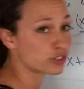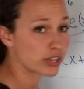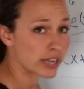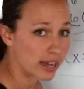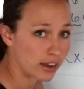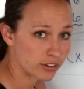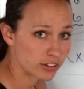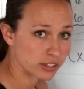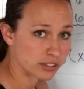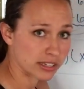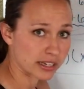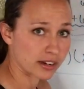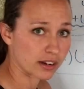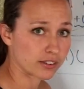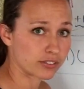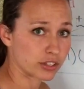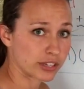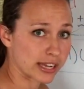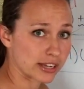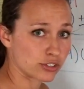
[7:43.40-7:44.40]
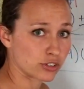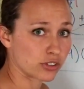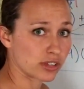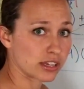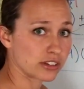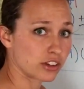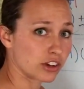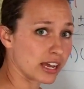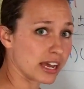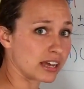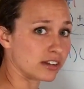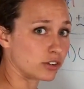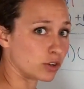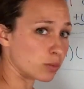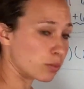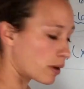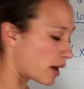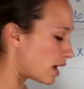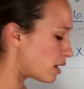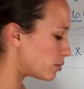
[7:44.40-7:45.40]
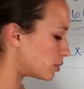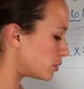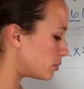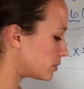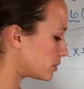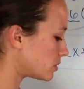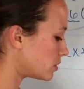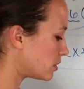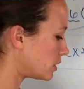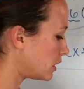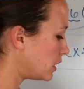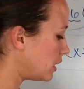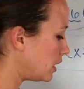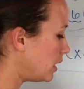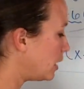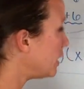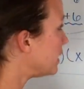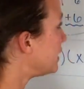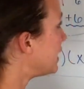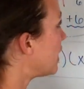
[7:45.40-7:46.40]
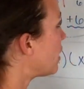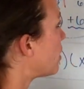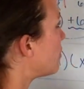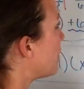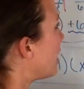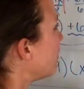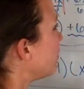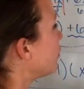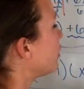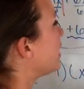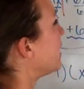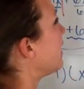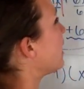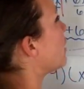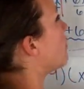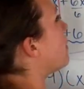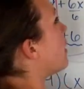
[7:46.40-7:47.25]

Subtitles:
your calculator. If you can't do that in your head, no problems. Now, I'm not forgetting